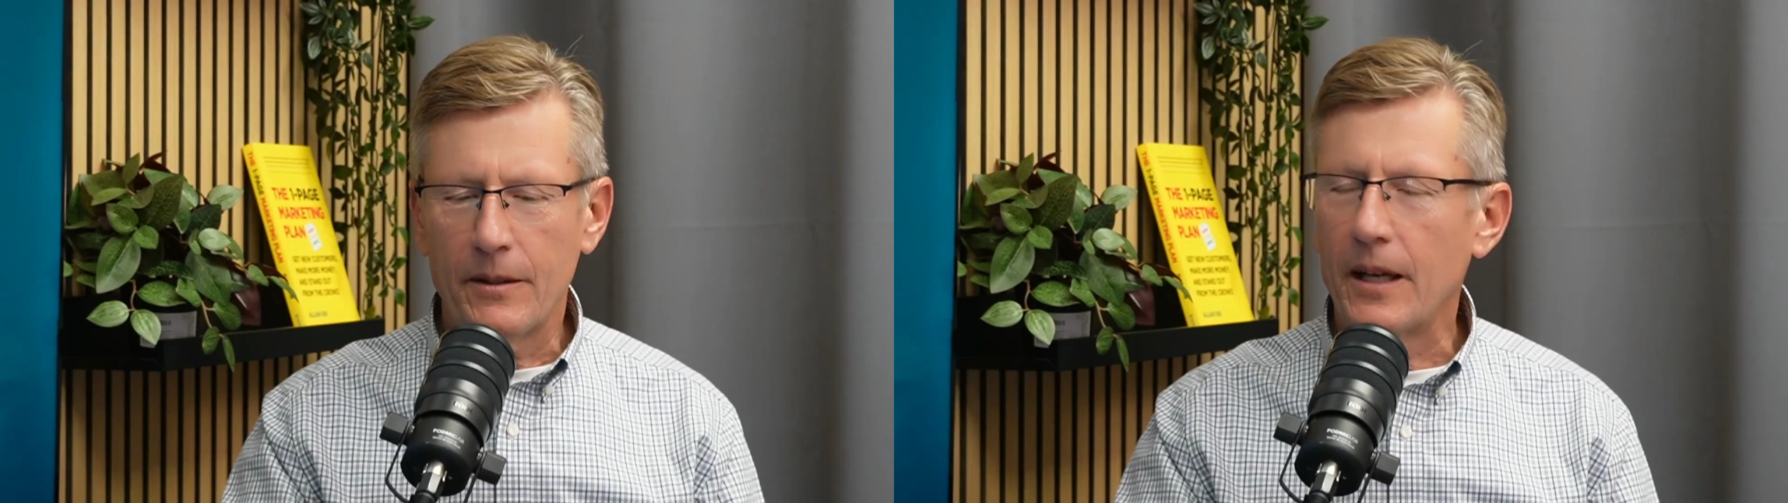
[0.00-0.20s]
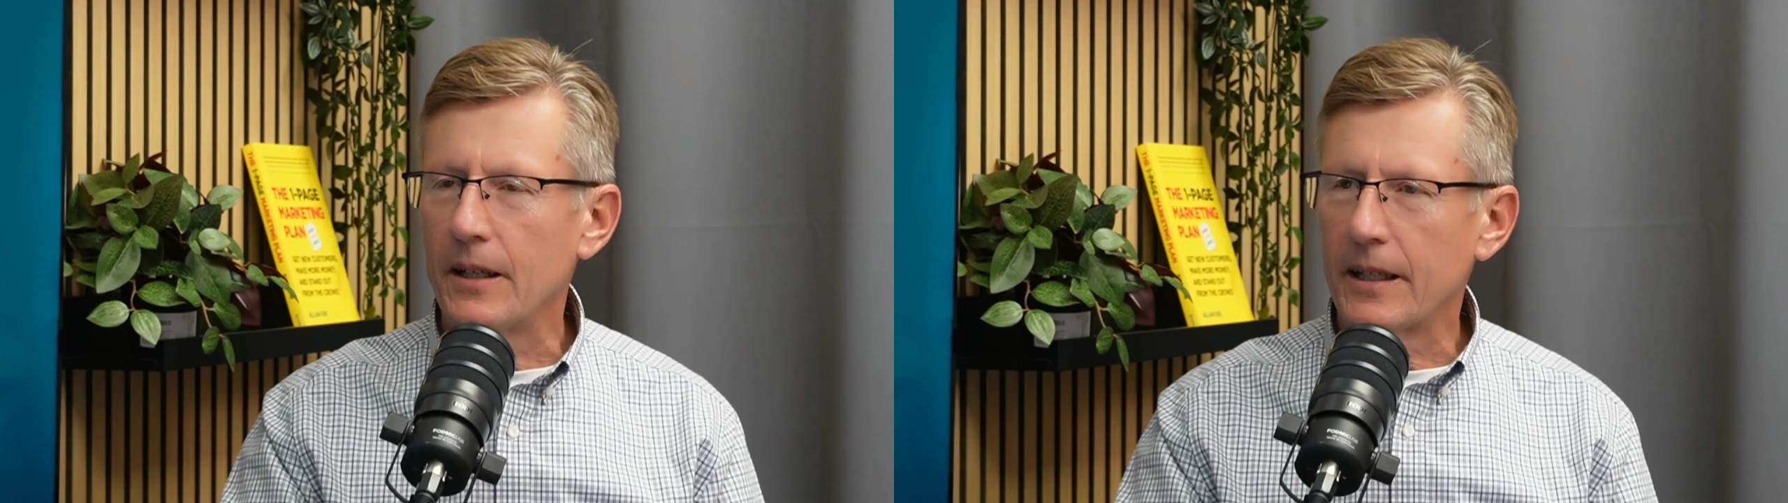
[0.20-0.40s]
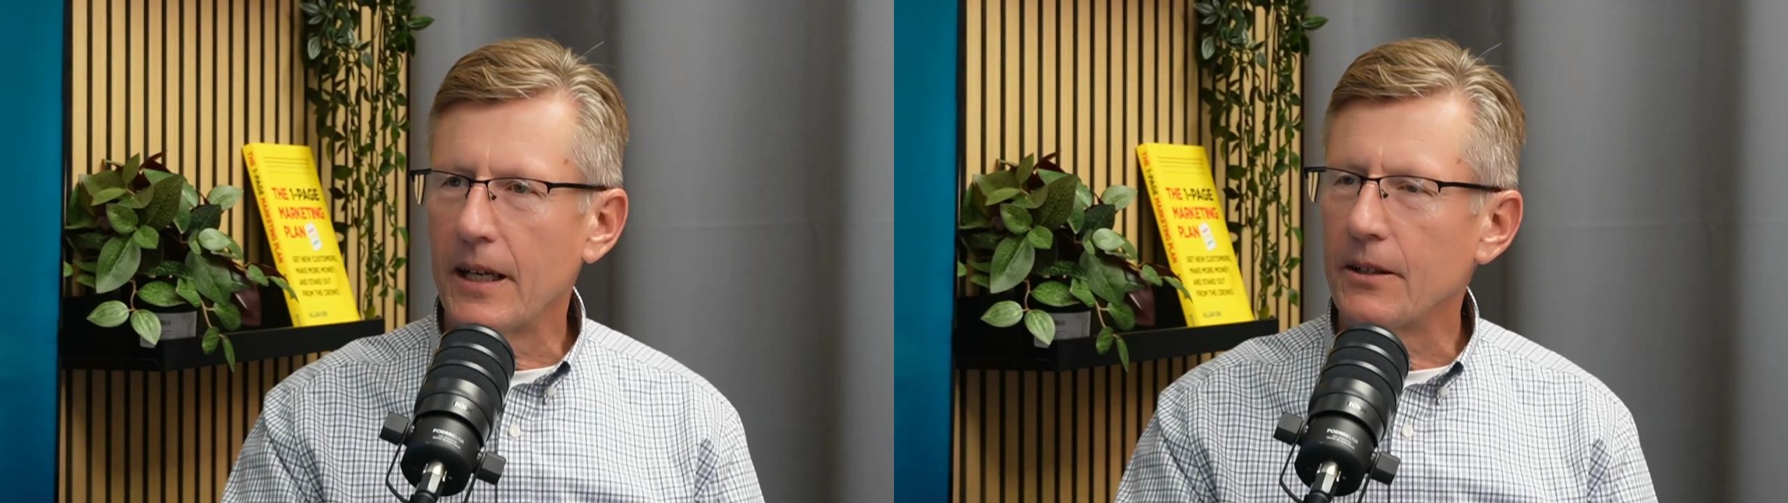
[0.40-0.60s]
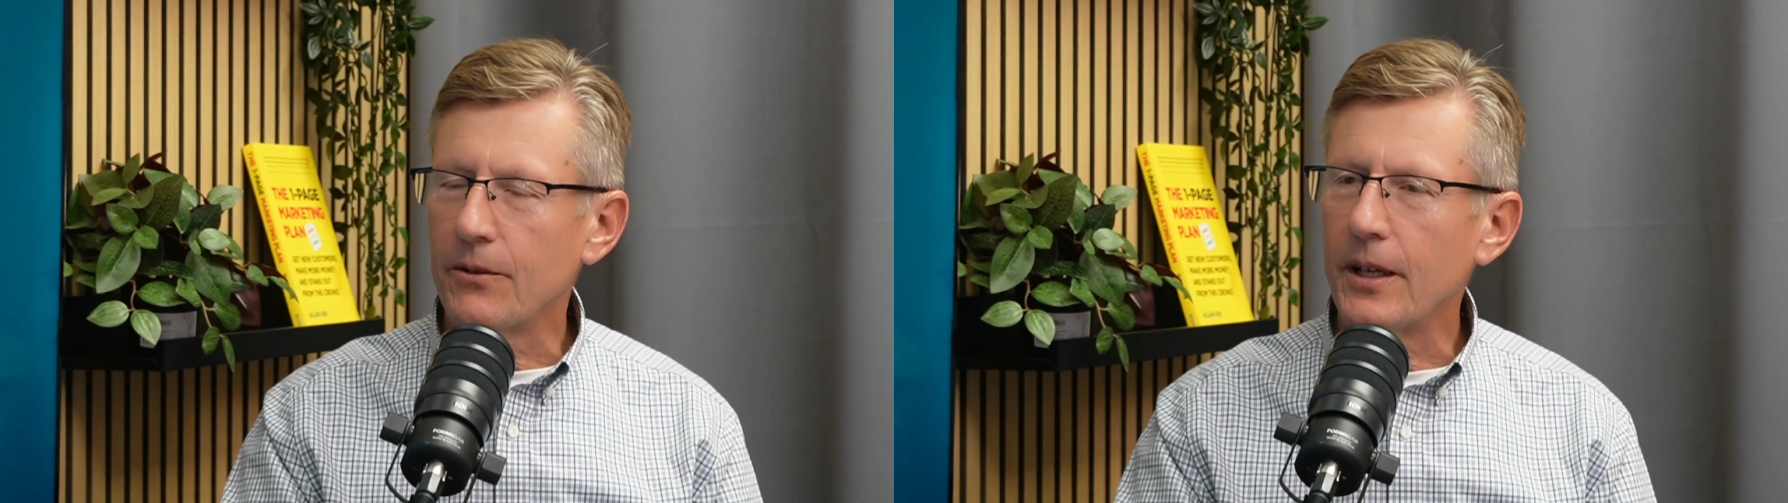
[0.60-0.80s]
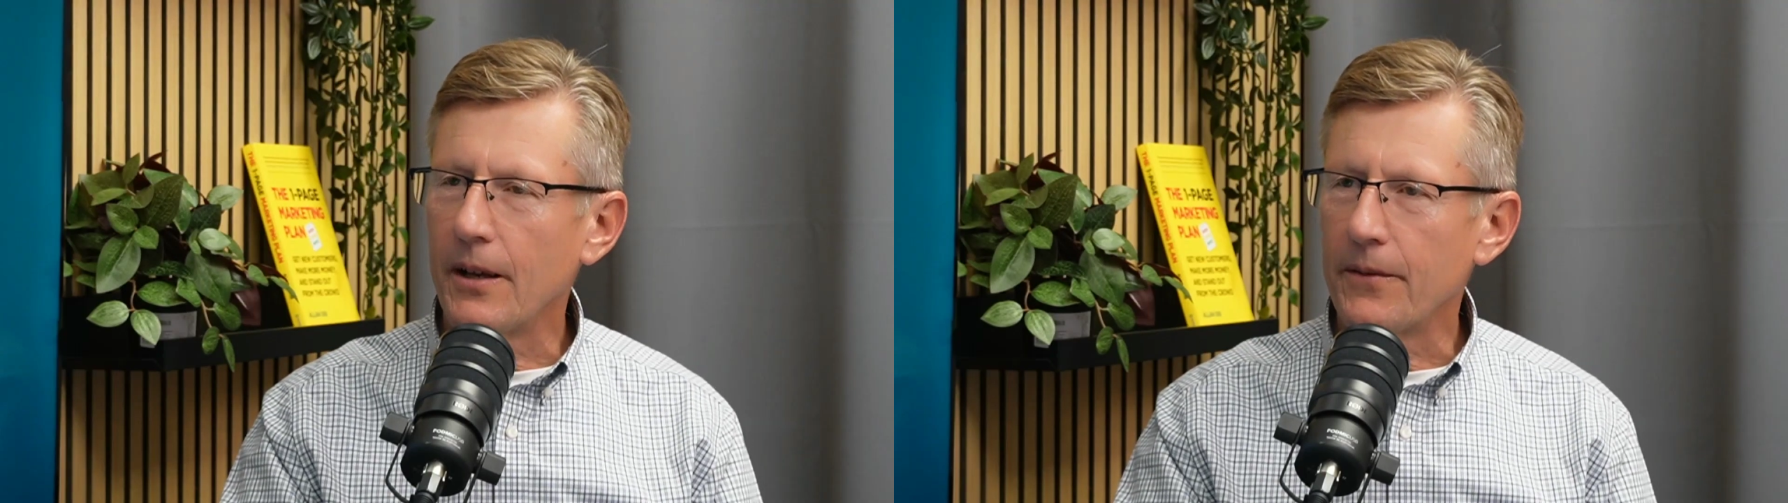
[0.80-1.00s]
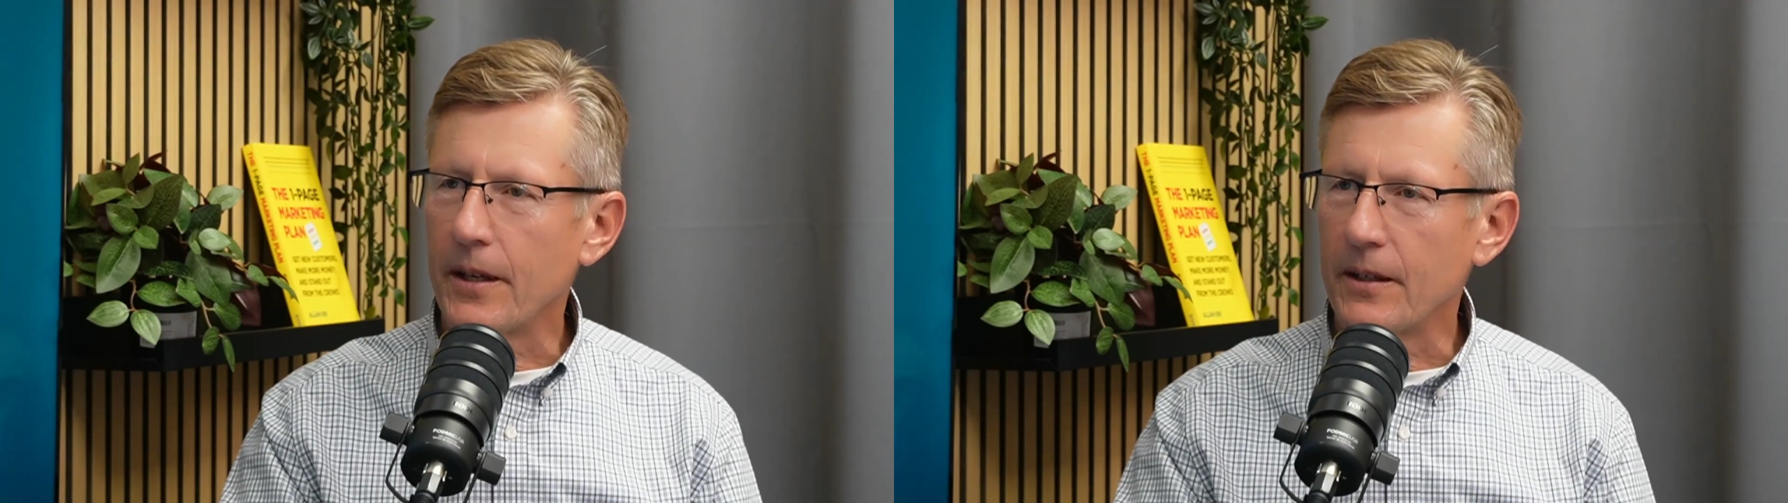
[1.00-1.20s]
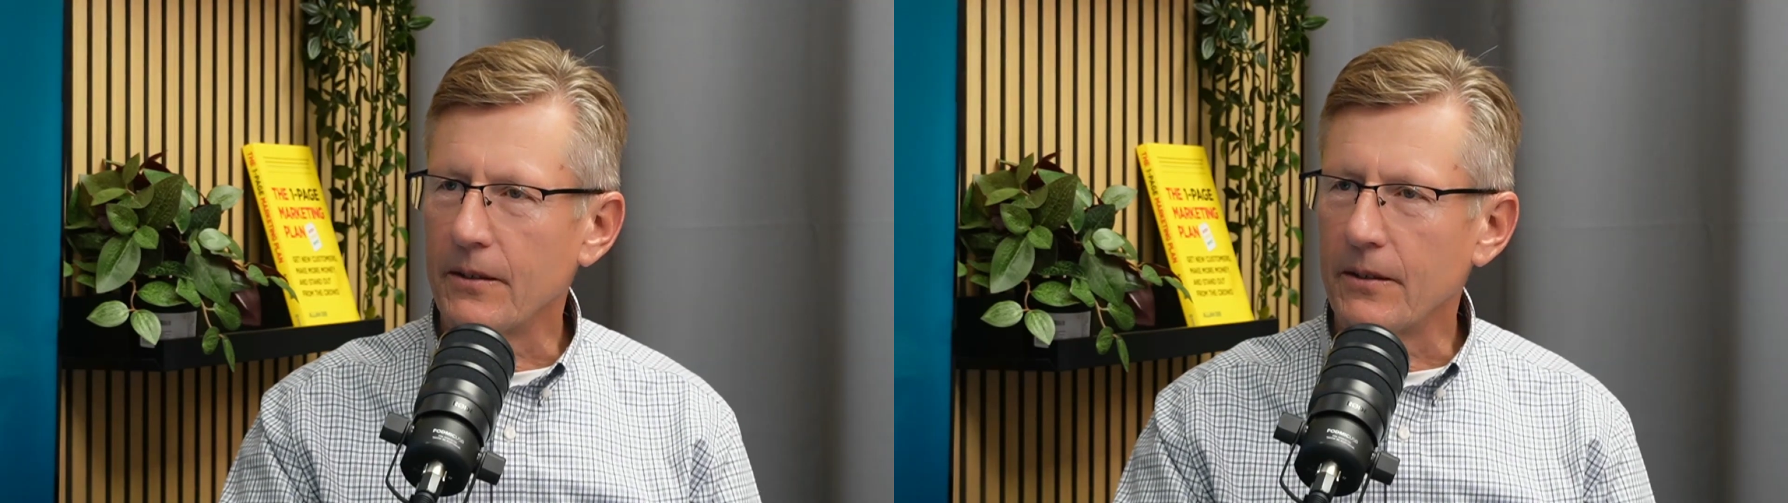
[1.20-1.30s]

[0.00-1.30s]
Yeah, like I agree, I think,